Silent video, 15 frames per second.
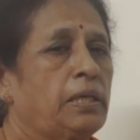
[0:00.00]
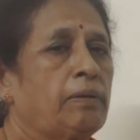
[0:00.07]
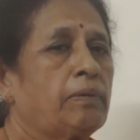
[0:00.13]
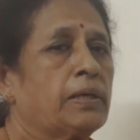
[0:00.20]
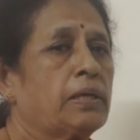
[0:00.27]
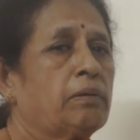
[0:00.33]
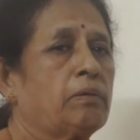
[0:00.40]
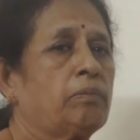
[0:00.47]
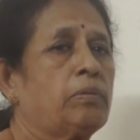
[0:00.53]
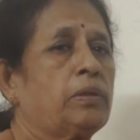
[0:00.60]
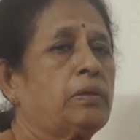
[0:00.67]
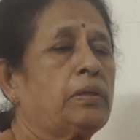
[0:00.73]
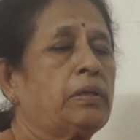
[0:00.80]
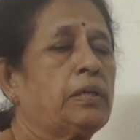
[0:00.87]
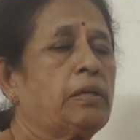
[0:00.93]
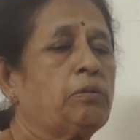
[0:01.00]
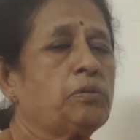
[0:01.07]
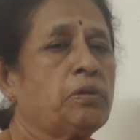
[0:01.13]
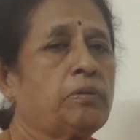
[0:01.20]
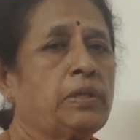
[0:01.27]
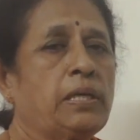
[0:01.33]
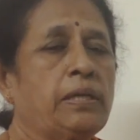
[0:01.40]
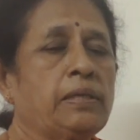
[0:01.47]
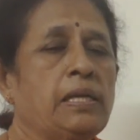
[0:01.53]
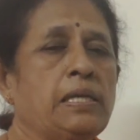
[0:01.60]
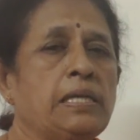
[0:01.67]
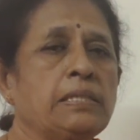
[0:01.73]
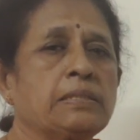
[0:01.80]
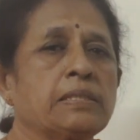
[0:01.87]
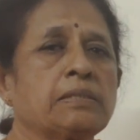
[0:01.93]
liver
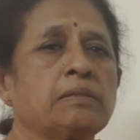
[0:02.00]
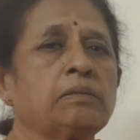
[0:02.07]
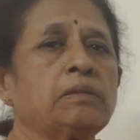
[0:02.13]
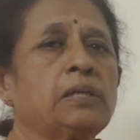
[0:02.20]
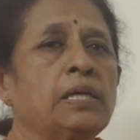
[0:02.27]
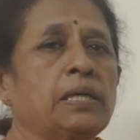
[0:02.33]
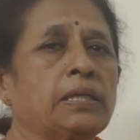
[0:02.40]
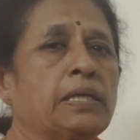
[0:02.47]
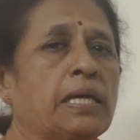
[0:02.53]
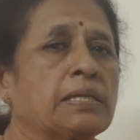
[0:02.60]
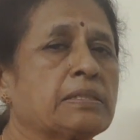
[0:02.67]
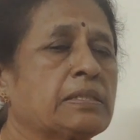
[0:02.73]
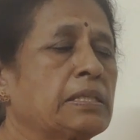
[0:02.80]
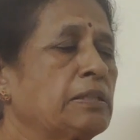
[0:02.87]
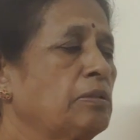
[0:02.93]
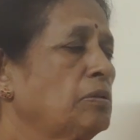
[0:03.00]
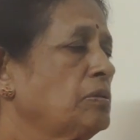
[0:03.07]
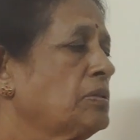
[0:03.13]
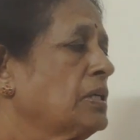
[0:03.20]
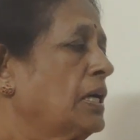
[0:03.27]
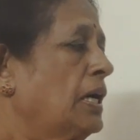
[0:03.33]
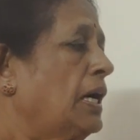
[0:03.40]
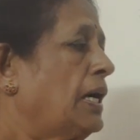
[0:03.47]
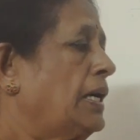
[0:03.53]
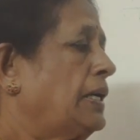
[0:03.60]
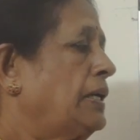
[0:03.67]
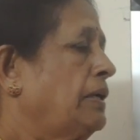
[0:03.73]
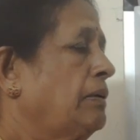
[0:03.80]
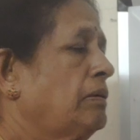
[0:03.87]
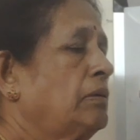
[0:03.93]
releases gastric juice,
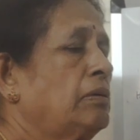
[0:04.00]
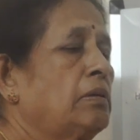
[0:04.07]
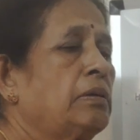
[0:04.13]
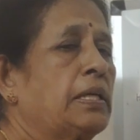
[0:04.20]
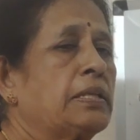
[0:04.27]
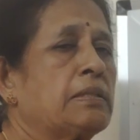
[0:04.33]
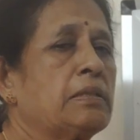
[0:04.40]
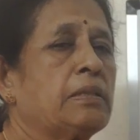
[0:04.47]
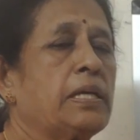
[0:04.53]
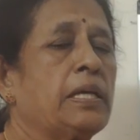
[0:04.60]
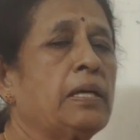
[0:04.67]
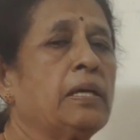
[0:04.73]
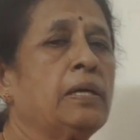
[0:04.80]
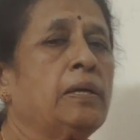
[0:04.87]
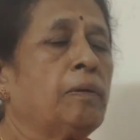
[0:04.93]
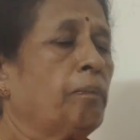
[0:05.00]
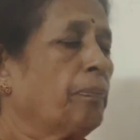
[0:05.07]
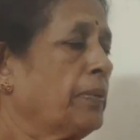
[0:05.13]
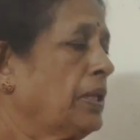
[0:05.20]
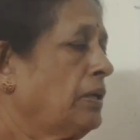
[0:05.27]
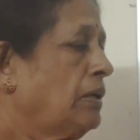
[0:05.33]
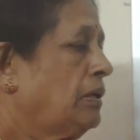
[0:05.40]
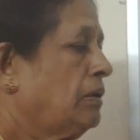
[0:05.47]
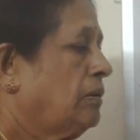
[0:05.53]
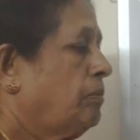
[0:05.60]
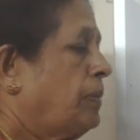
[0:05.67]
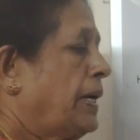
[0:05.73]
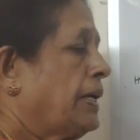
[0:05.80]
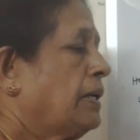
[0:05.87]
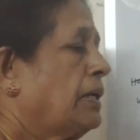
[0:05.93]
and next thing,
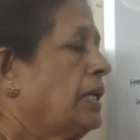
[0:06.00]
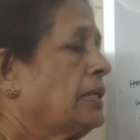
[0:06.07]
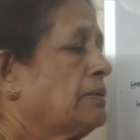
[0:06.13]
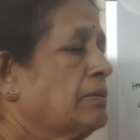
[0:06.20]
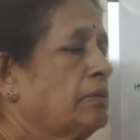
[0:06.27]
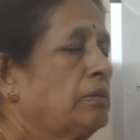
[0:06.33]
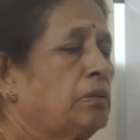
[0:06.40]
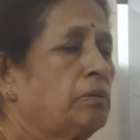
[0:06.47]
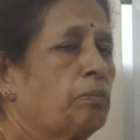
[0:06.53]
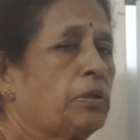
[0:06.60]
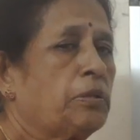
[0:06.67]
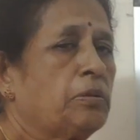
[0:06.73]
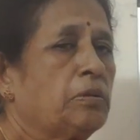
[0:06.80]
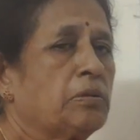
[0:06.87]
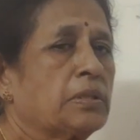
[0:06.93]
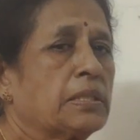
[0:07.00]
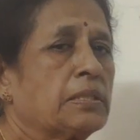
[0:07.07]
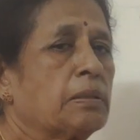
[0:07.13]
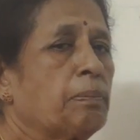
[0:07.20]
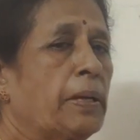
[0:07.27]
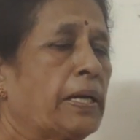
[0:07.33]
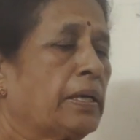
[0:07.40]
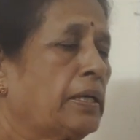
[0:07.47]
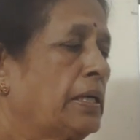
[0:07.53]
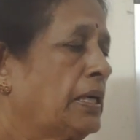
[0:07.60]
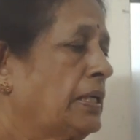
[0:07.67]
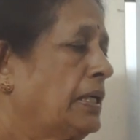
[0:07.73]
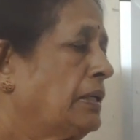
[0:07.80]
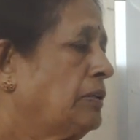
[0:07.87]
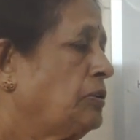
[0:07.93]
pancreas produces
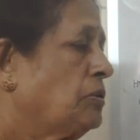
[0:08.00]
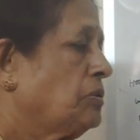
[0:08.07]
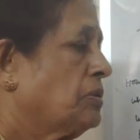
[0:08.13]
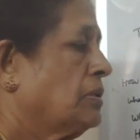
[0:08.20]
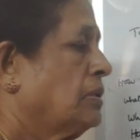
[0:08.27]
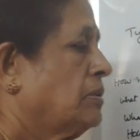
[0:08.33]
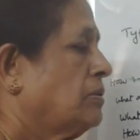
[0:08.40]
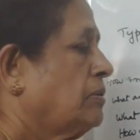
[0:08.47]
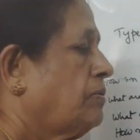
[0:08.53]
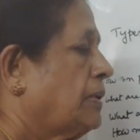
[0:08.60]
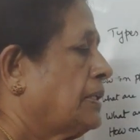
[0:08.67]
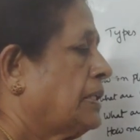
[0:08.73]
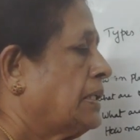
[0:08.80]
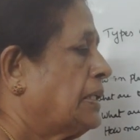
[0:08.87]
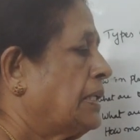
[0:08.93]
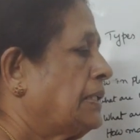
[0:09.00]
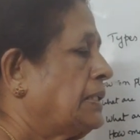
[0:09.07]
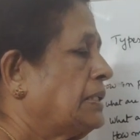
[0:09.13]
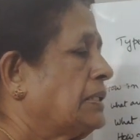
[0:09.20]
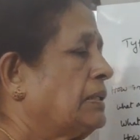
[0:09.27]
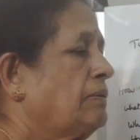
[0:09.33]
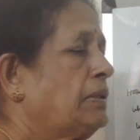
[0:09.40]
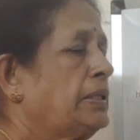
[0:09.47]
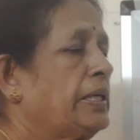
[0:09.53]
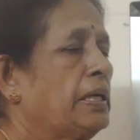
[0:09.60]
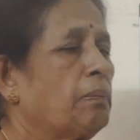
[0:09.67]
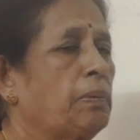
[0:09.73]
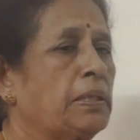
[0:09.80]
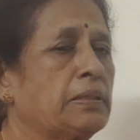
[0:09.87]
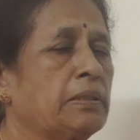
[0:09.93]
pancreatic juice. So further digestion will
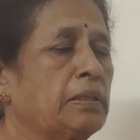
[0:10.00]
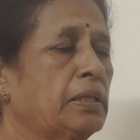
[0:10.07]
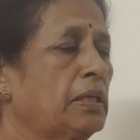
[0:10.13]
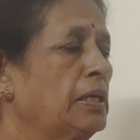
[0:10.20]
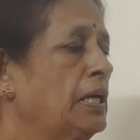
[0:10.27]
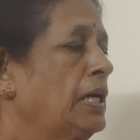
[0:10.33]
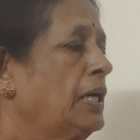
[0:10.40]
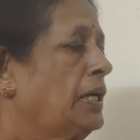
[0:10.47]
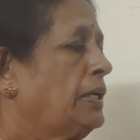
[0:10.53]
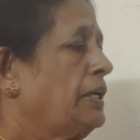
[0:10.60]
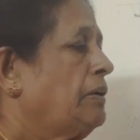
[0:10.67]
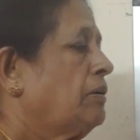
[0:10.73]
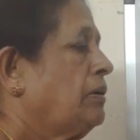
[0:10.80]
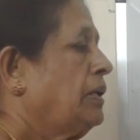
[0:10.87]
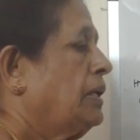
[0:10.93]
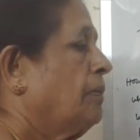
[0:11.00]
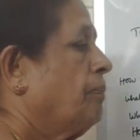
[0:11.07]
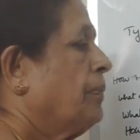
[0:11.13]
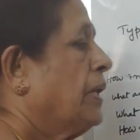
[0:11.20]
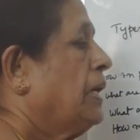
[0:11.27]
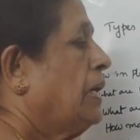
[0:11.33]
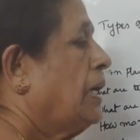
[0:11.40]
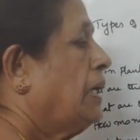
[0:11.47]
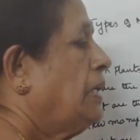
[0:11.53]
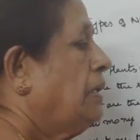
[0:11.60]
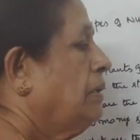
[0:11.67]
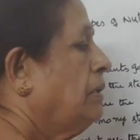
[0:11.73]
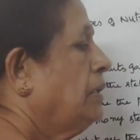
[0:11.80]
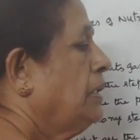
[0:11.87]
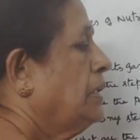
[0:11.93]
take place in the duodenum.
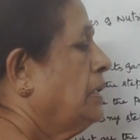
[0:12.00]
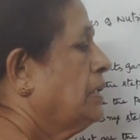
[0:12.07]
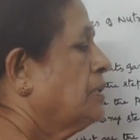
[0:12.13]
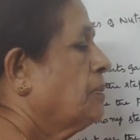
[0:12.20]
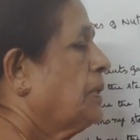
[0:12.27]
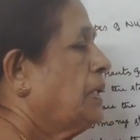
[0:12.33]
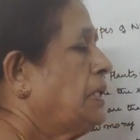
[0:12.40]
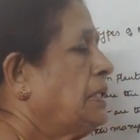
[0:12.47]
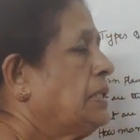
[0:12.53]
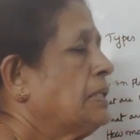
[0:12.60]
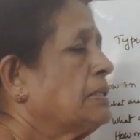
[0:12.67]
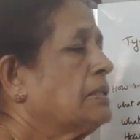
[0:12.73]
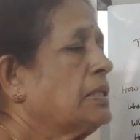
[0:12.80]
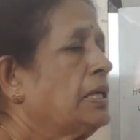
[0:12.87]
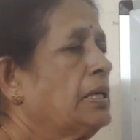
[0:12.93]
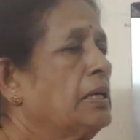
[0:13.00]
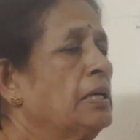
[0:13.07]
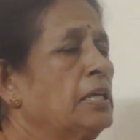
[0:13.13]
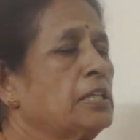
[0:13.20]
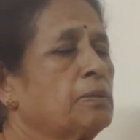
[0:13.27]
And in the small intestine